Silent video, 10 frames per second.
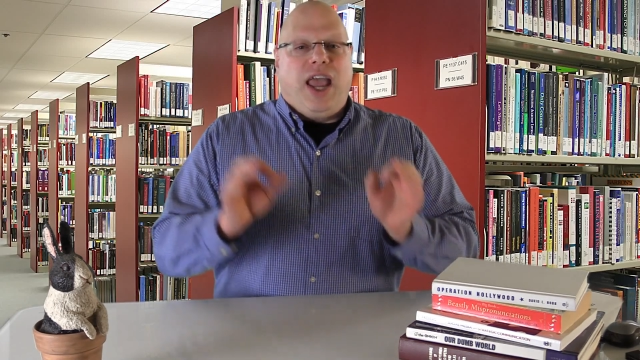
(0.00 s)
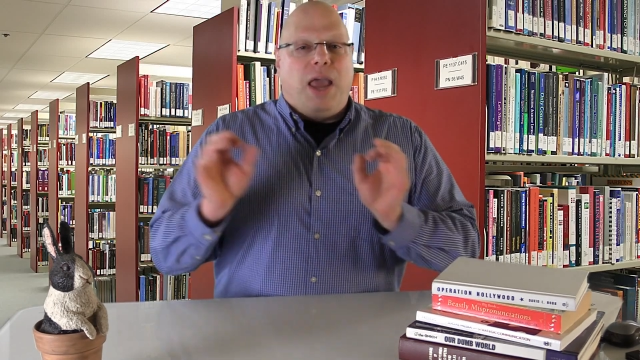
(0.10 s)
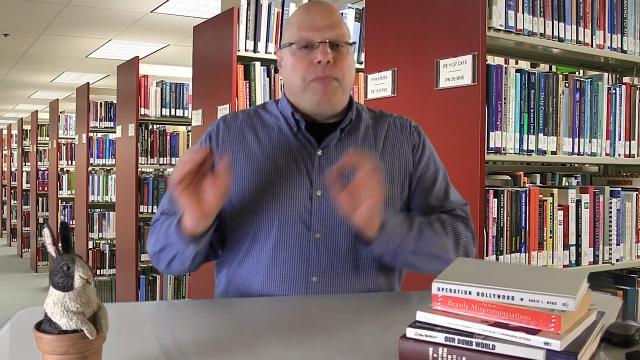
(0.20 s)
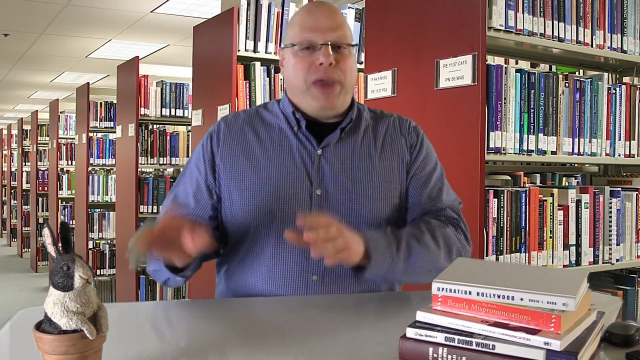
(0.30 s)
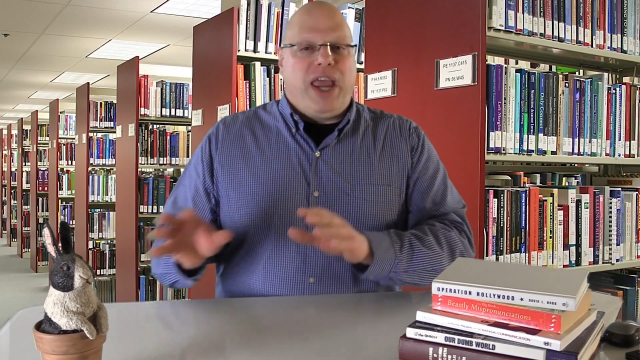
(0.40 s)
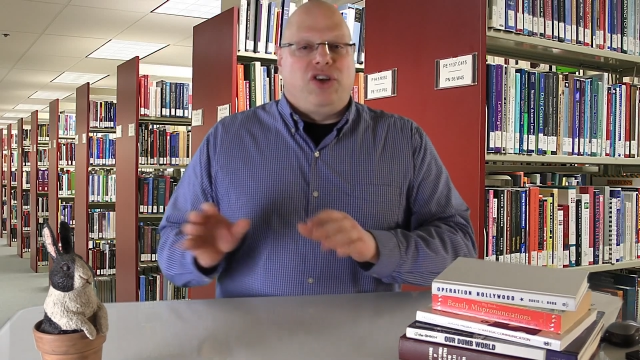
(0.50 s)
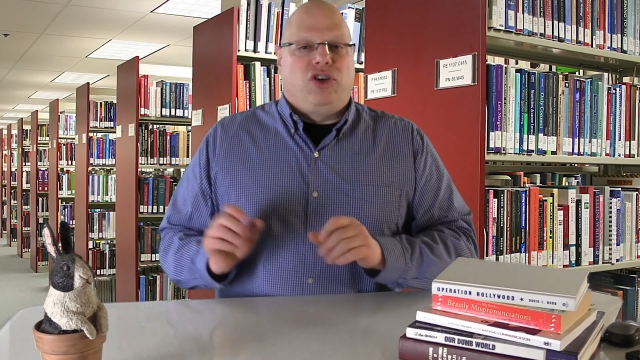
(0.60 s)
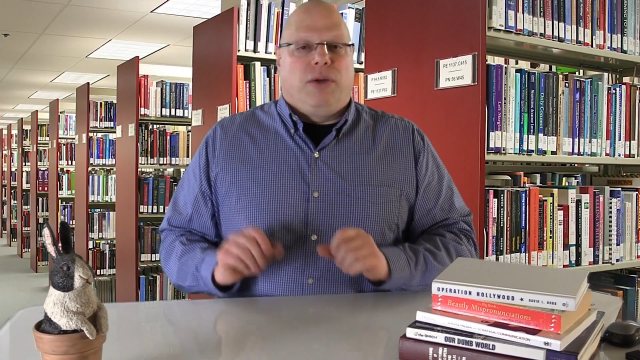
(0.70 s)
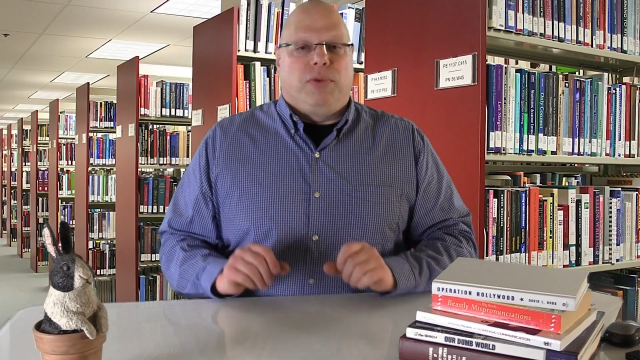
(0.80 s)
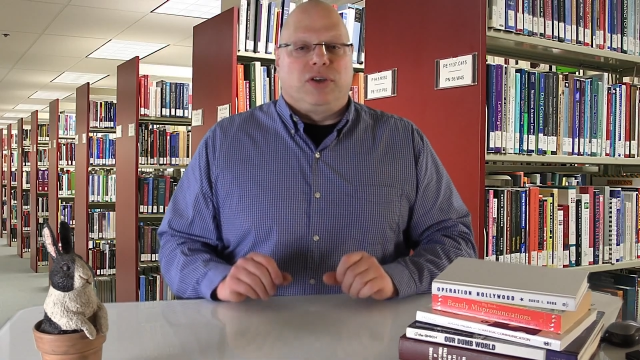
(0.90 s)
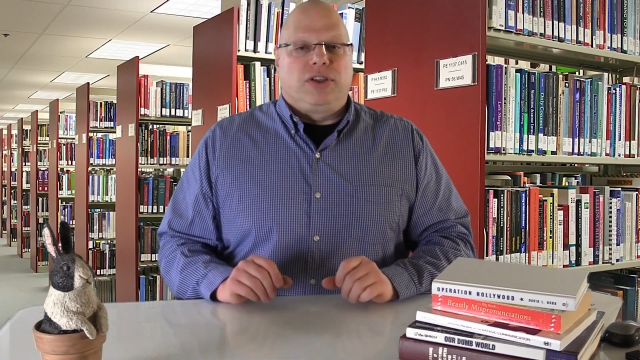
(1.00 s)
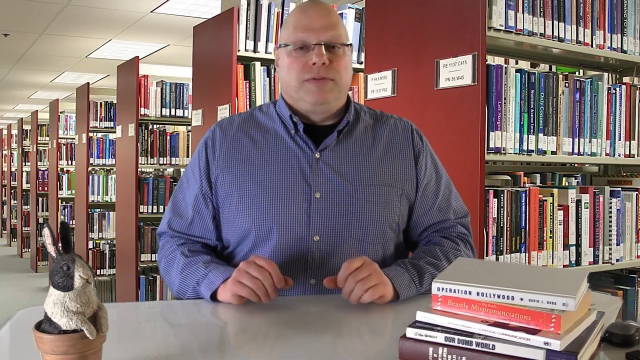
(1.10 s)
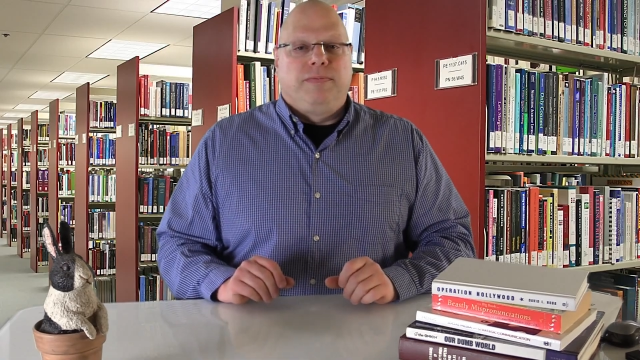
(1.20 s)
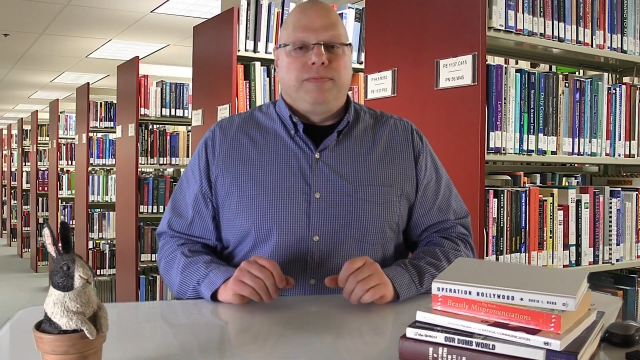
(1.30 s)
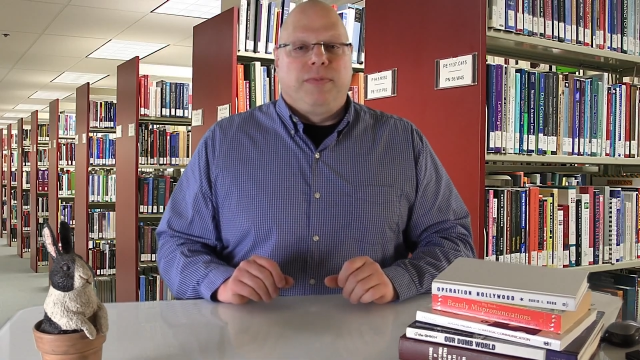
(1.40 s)
and page numbers.
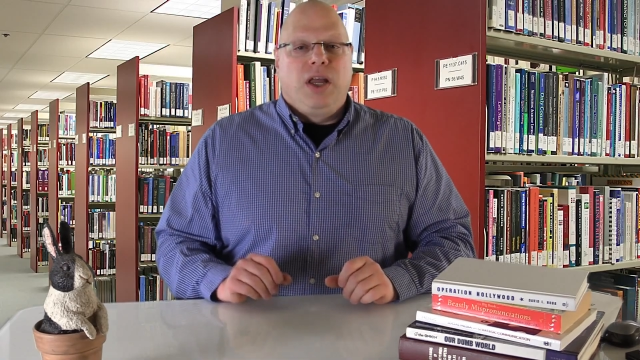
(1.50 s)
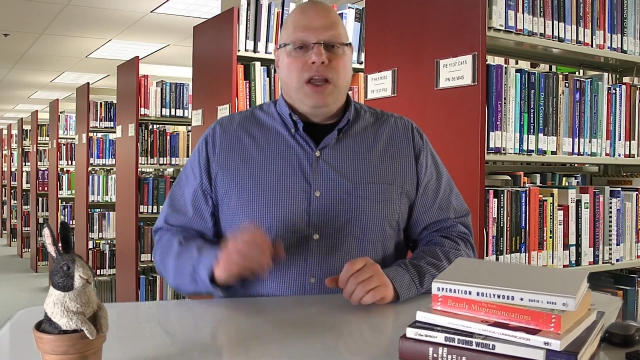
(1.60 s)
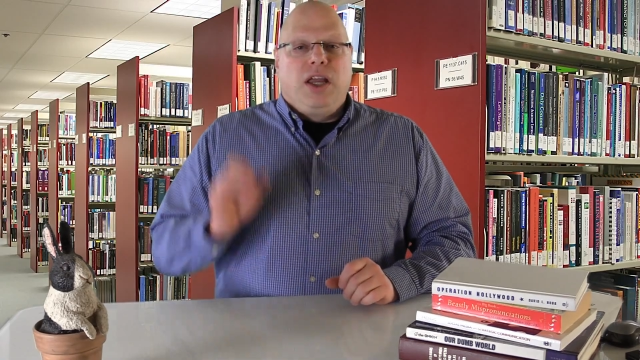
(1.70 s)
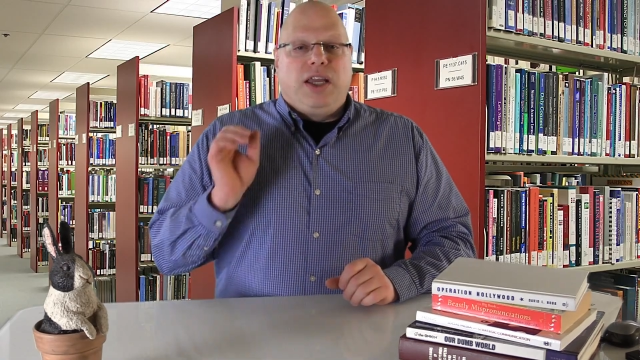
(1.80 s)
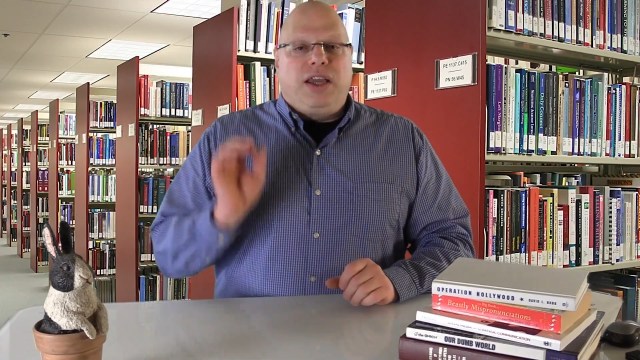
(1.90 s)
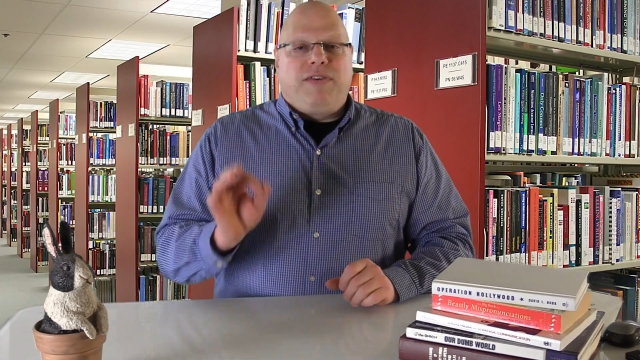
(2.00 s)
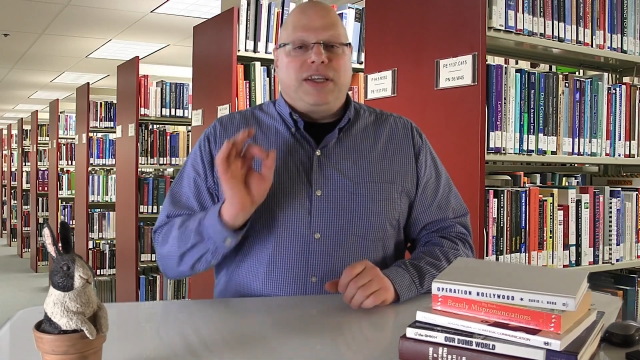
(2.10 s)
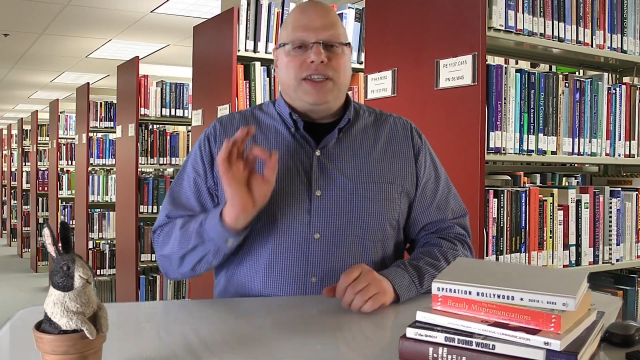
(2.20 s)
Giving